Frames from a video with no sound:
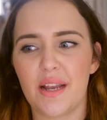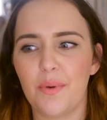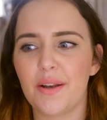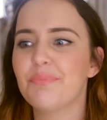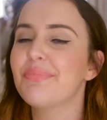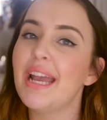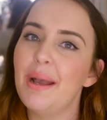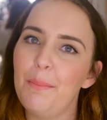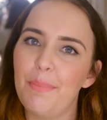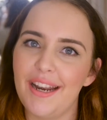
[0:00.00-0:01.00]
like one.
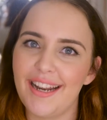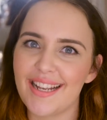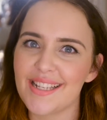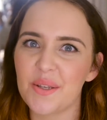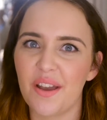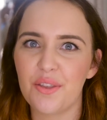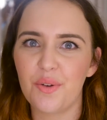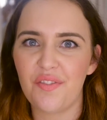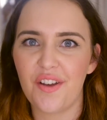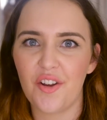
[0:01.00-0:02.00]
But it is, so I
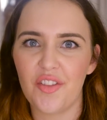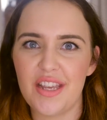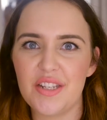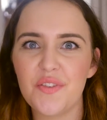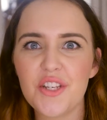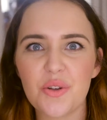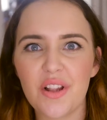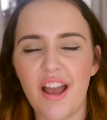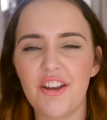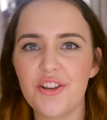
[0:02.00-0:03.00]
thought if I got the individual,
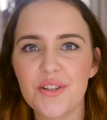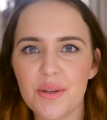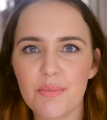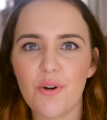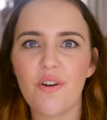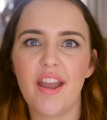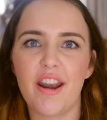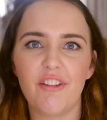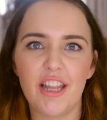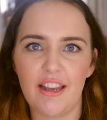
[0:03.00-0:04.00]
I'd use it more, and I
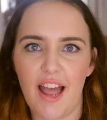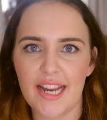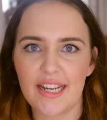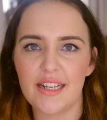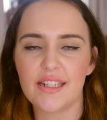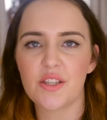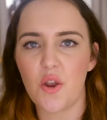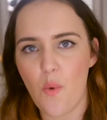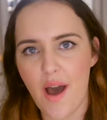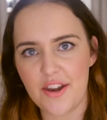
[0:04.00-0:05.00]
really like it,
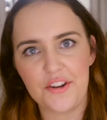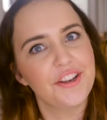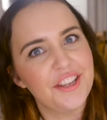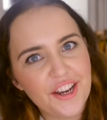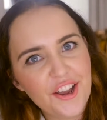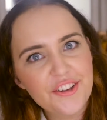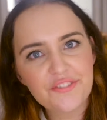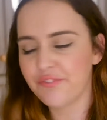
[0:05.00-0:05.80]
so why not, you know?